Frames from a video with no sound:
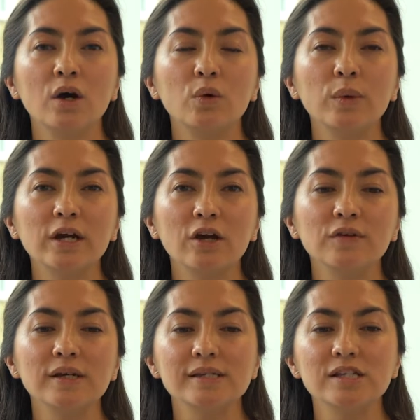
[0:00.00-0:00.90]

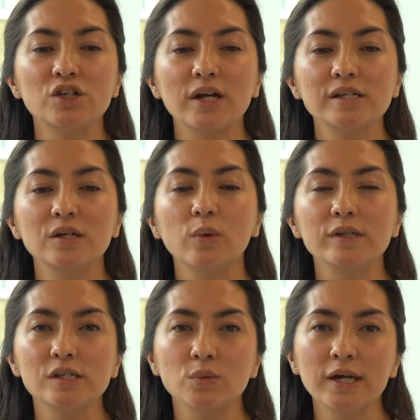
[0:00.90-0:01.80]
Wegovy is injected
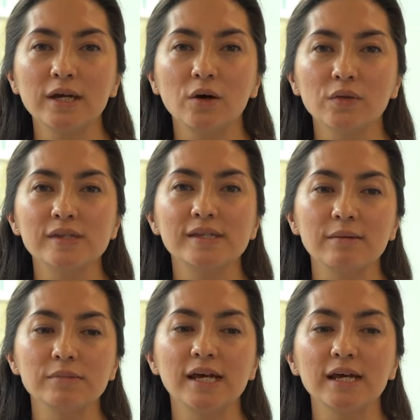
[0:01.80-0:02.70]
once a week on the
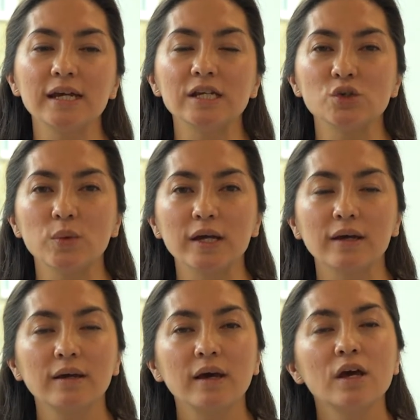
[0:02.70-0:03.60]
same day each week.
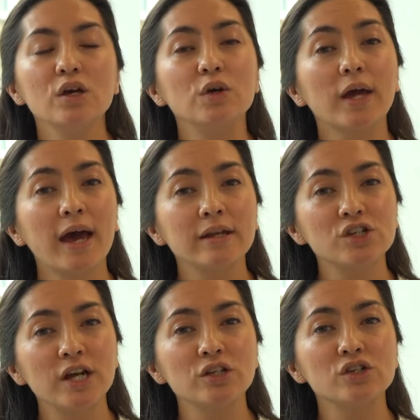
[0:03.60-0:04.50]
You can
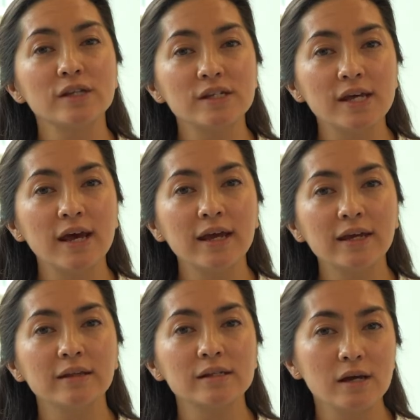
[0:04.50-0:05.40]
change the
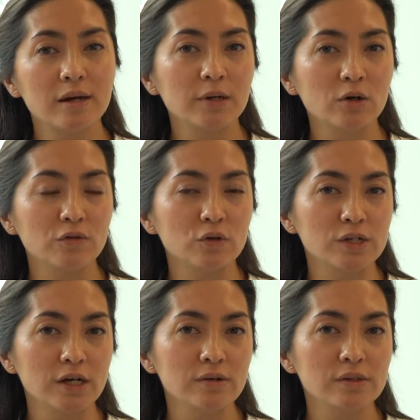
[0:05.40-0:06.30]
day and the timing of your
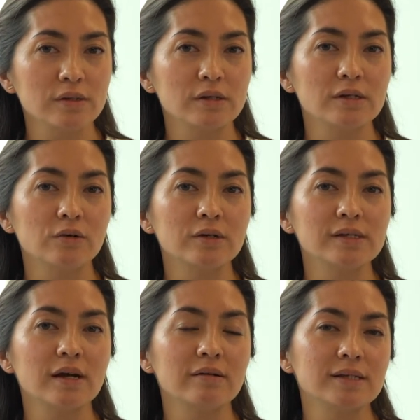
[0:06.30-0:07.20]
dose as long
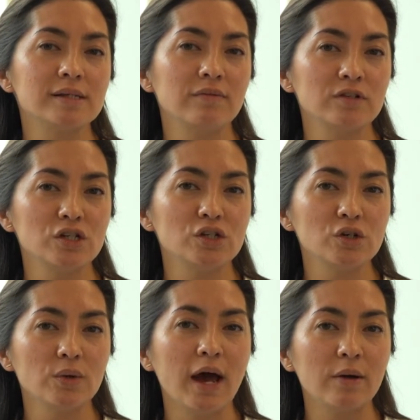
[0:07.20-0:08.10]
as there is
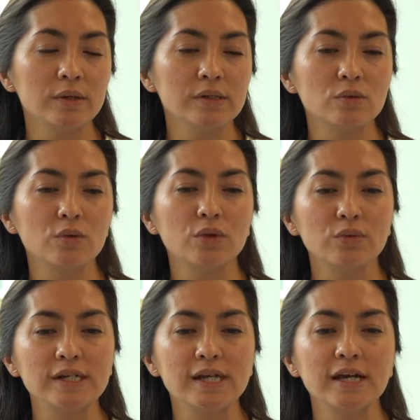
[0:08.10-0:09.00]
72 hours or
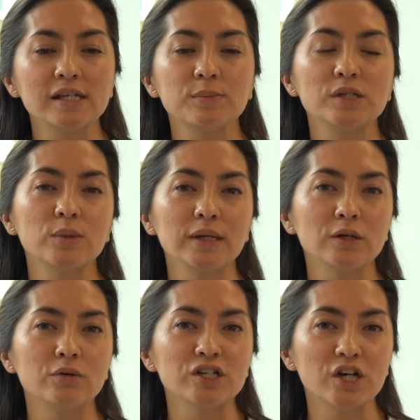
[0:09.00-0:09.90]
3 days between
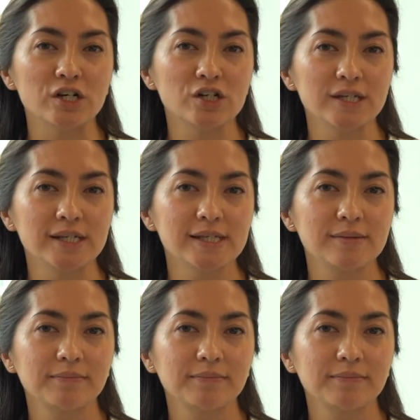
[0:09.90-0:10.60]
your injections.